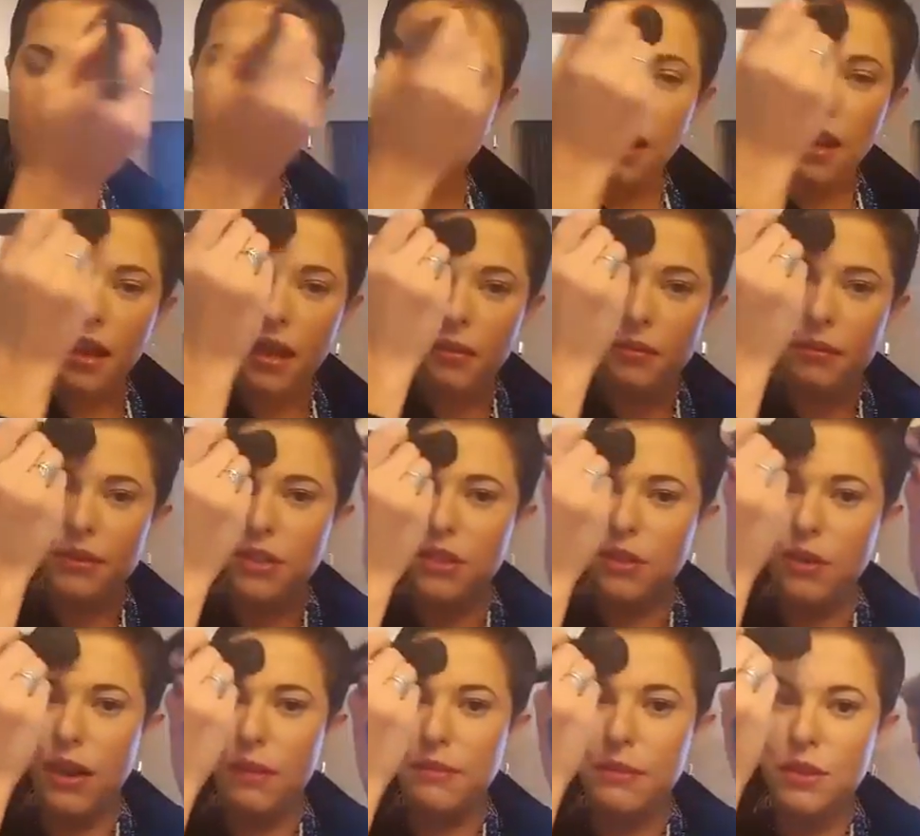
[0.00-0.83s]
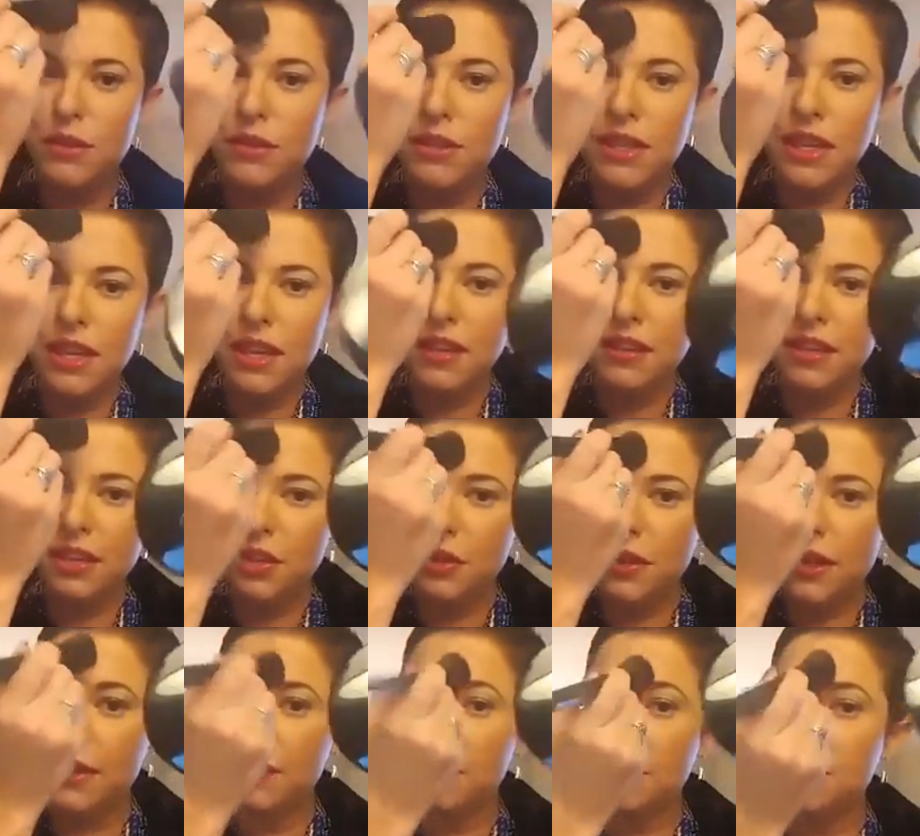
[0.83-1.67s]
So I'm using the
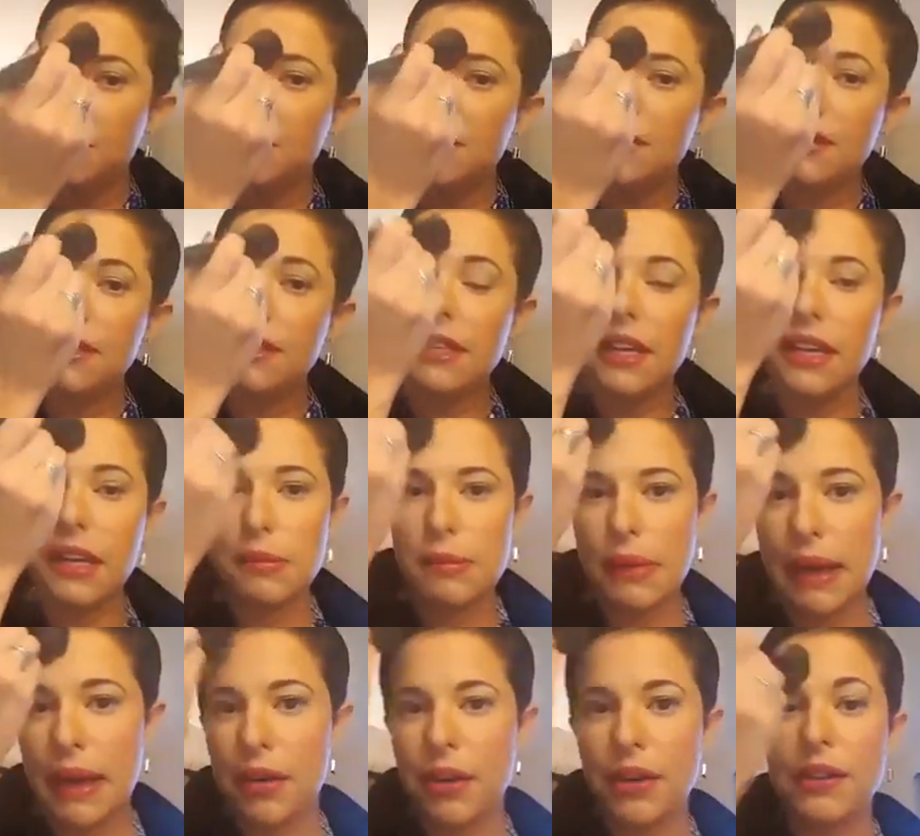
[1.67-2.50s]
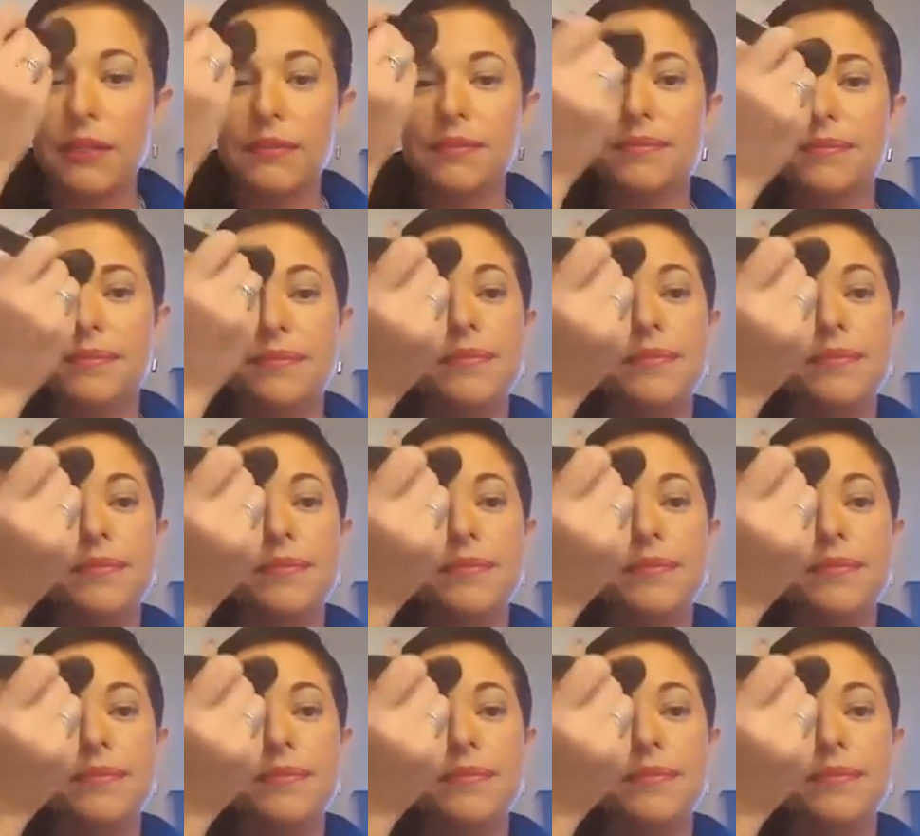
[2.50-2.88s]
translucent setting powder,